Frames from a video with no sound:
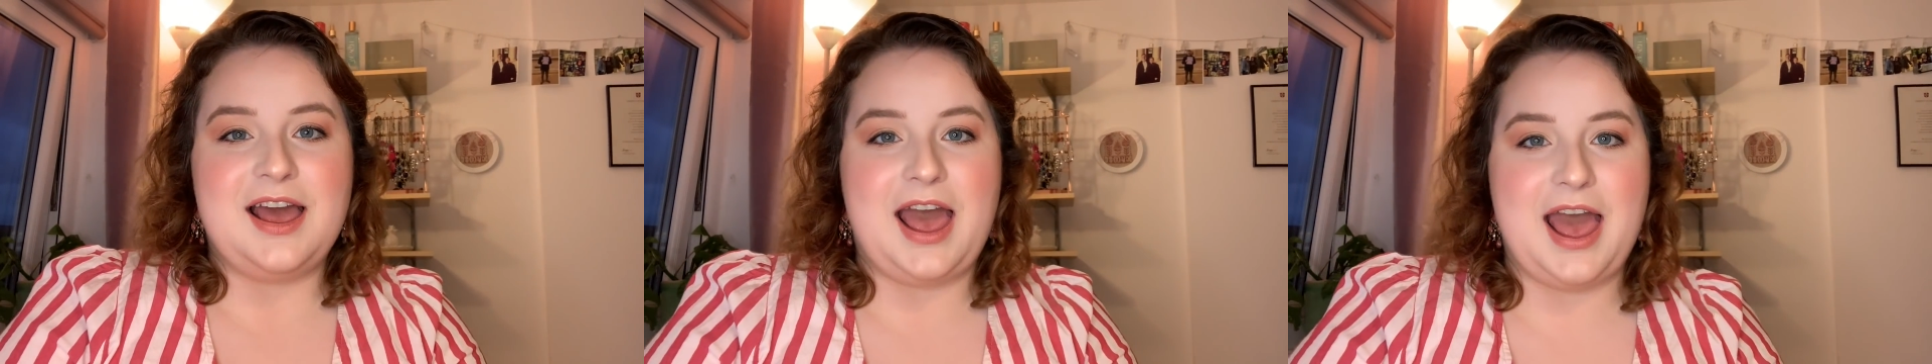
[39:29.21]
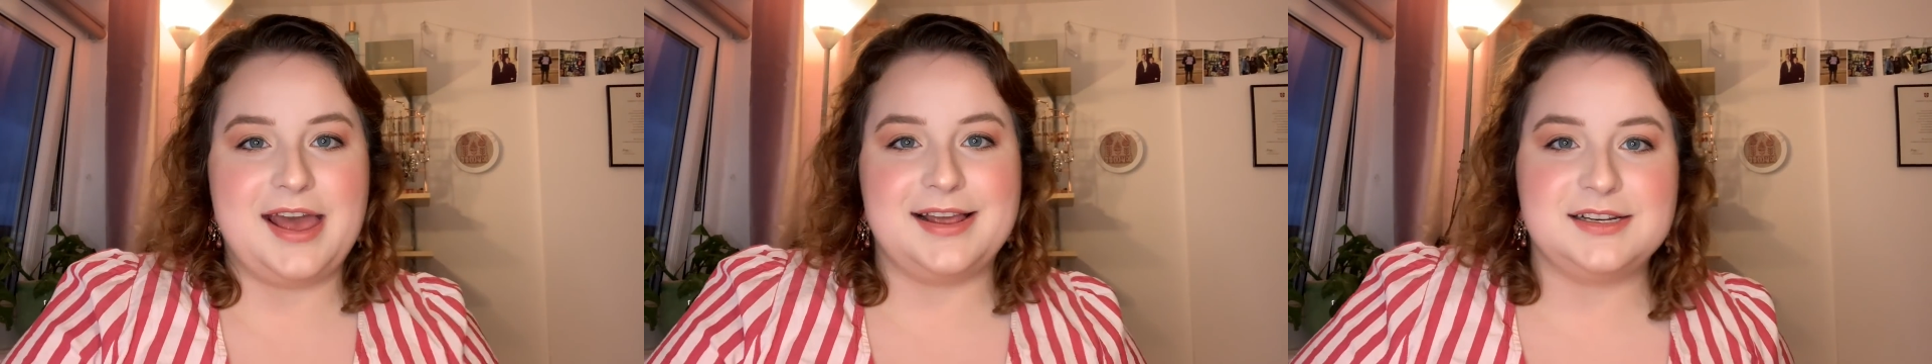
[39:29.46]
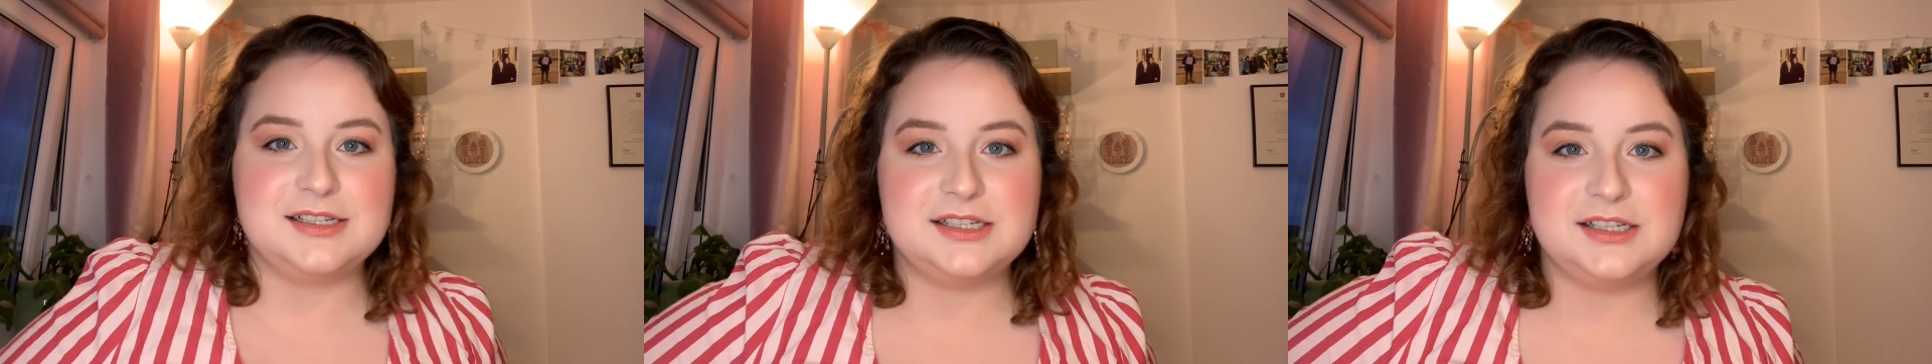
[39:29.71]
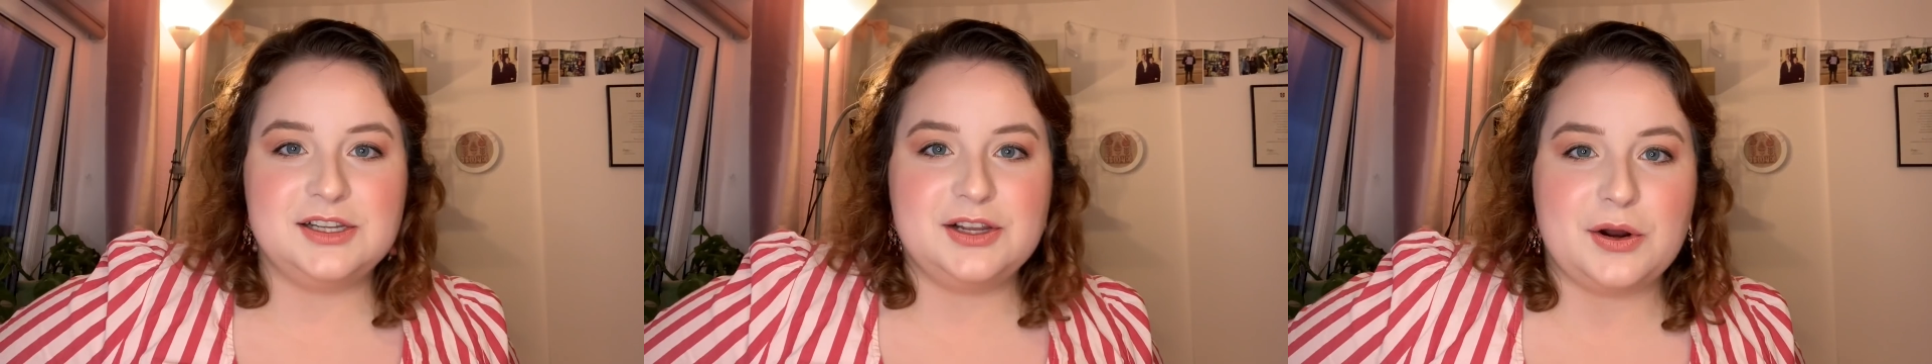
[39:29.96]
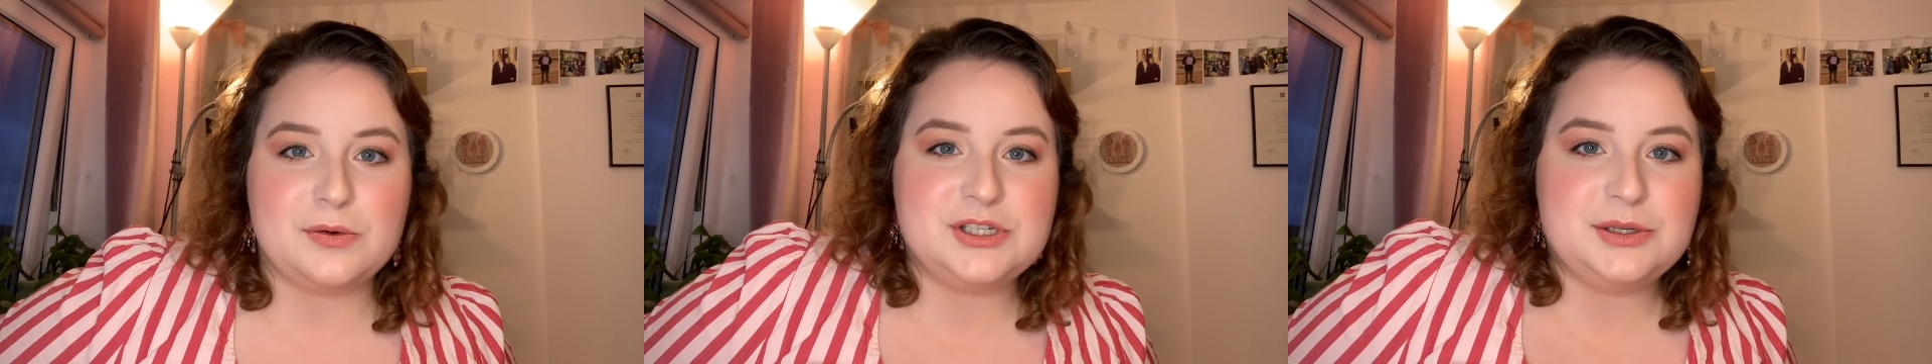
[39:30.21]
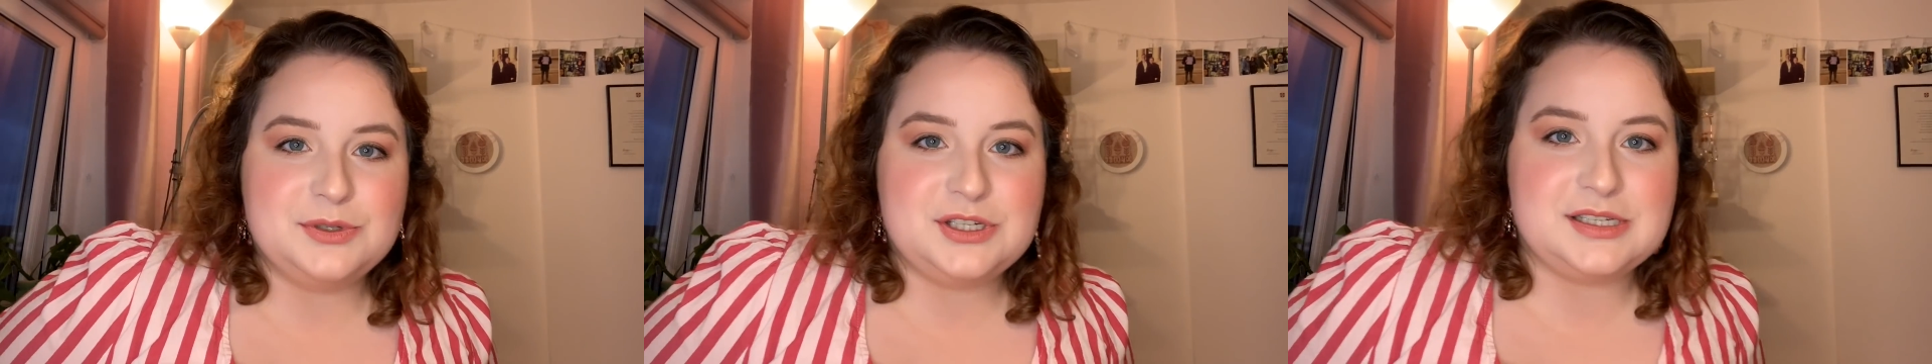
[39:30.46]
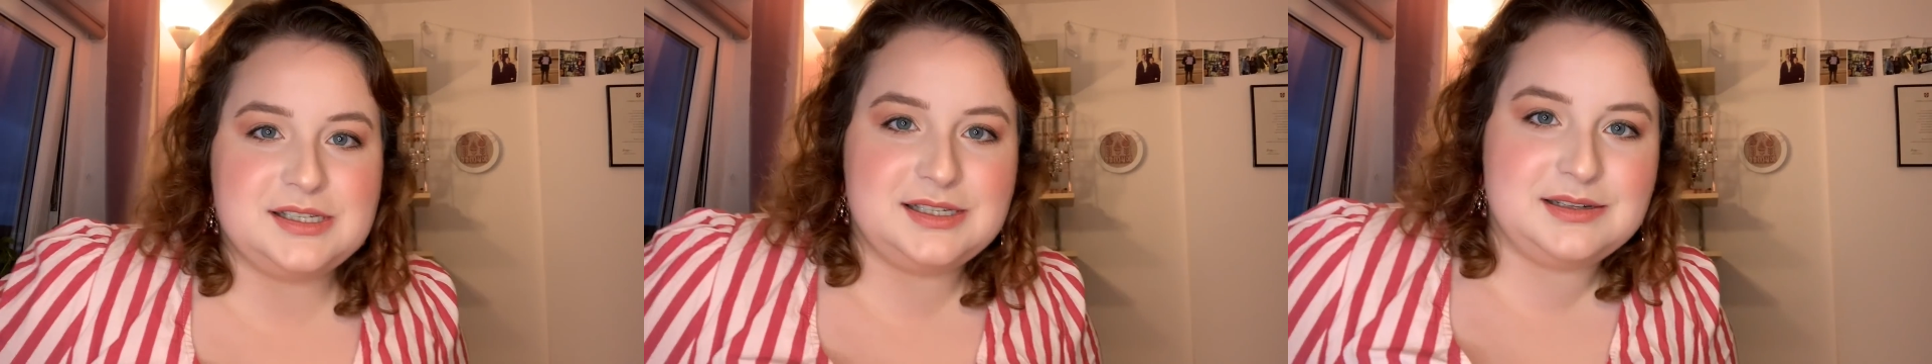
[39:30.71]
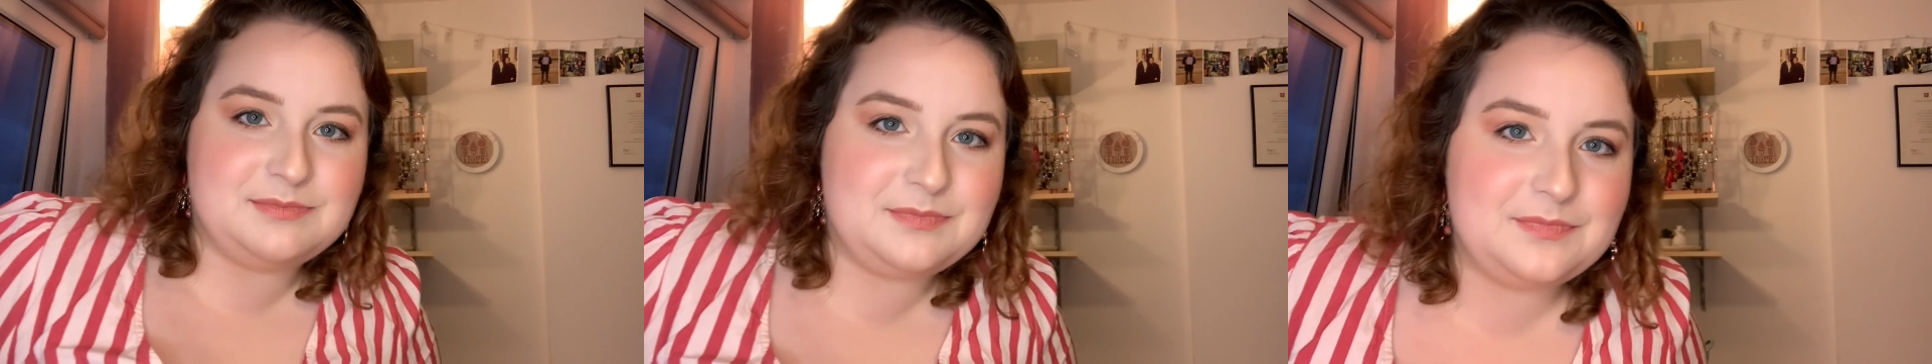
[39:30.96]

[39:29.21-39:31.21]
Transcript: and you know, she was just